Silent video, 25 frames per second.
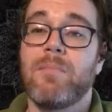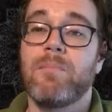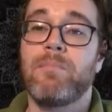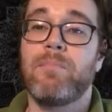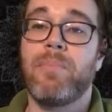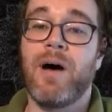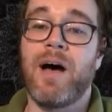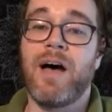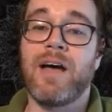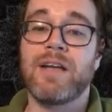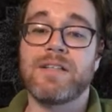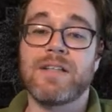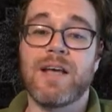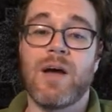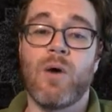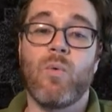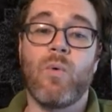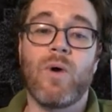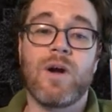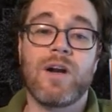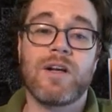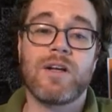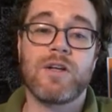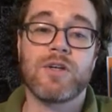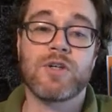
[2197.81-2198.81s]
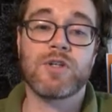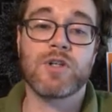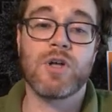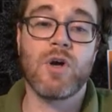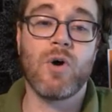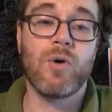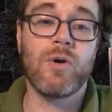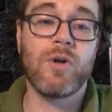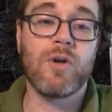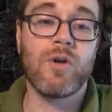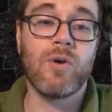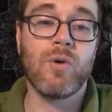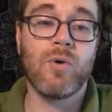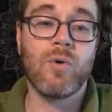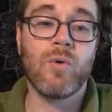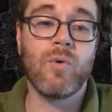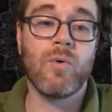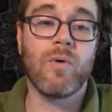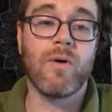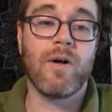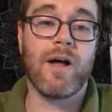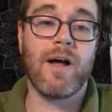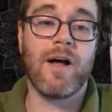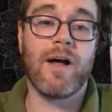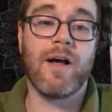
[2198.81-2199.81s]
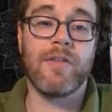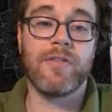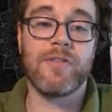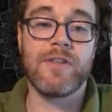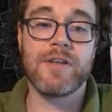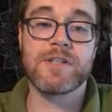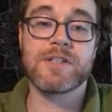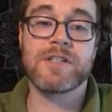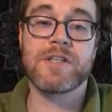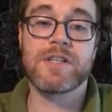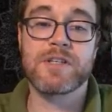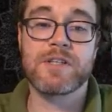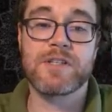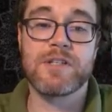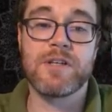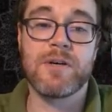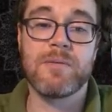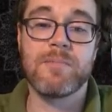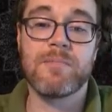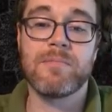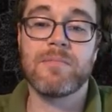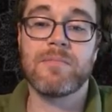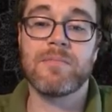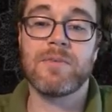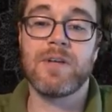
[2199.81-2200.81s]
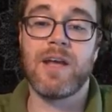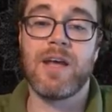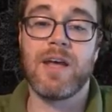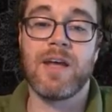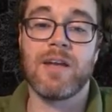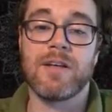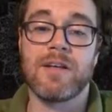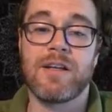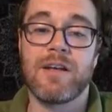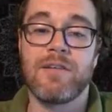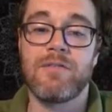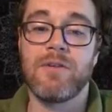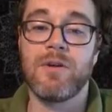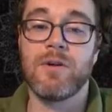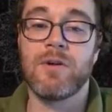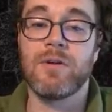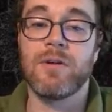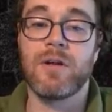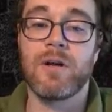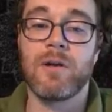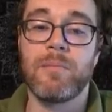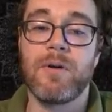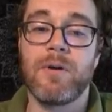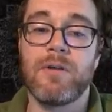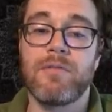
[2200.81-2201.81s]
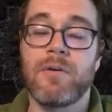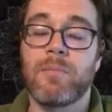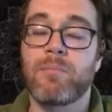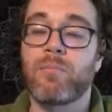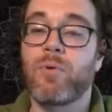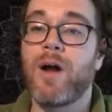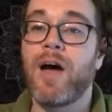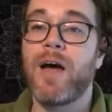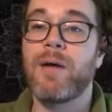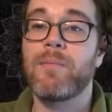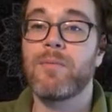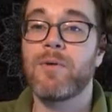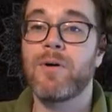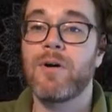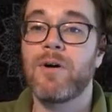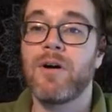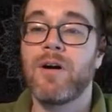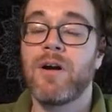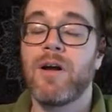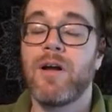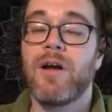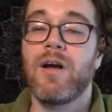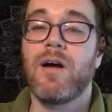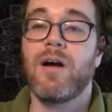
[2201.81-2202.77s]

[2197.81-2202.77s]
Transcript: but I wanted to show you this system and give you a little bit of a primer